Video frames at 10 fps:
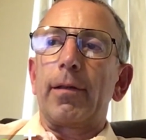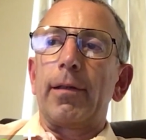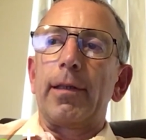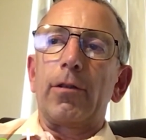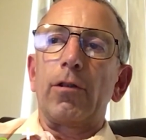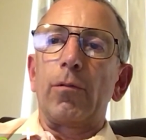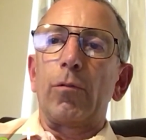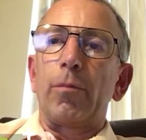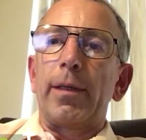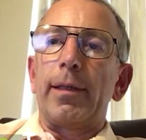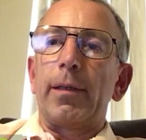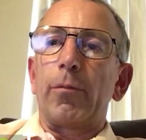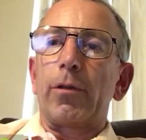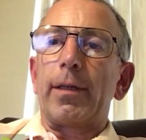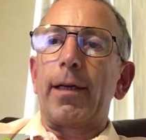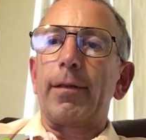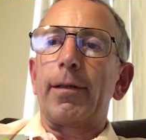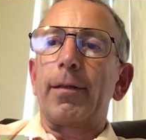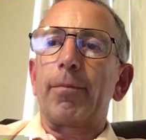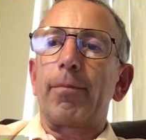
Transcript: additional morbidity and mortality.